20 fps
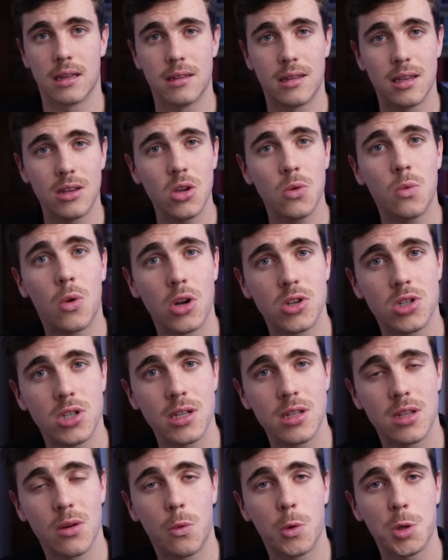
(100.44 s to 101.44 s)
Continue
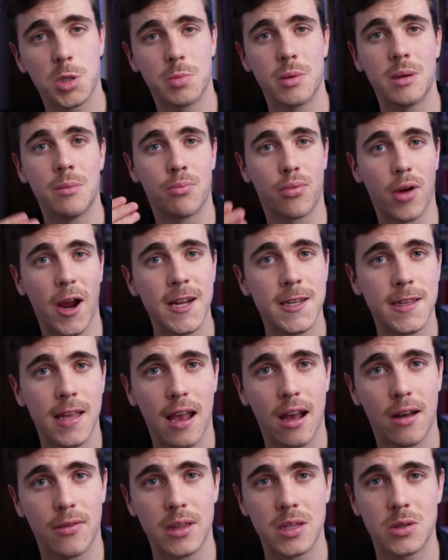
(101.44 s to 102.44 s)
watching to watch me break
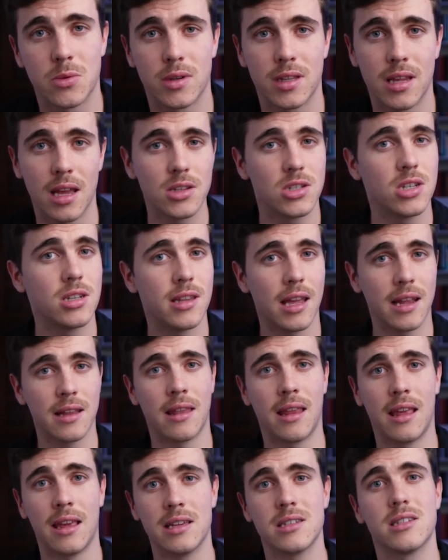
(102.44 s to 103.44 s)
down these retention
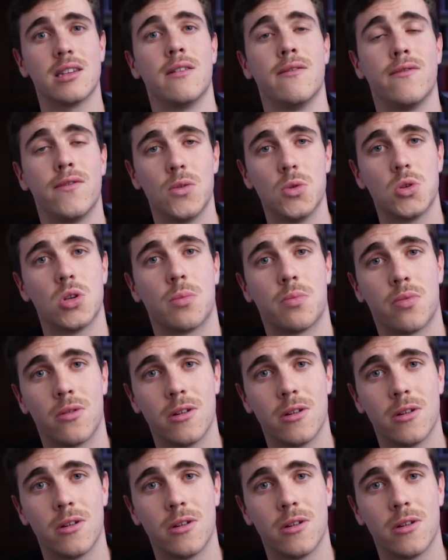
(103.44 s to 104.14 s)
techniques and future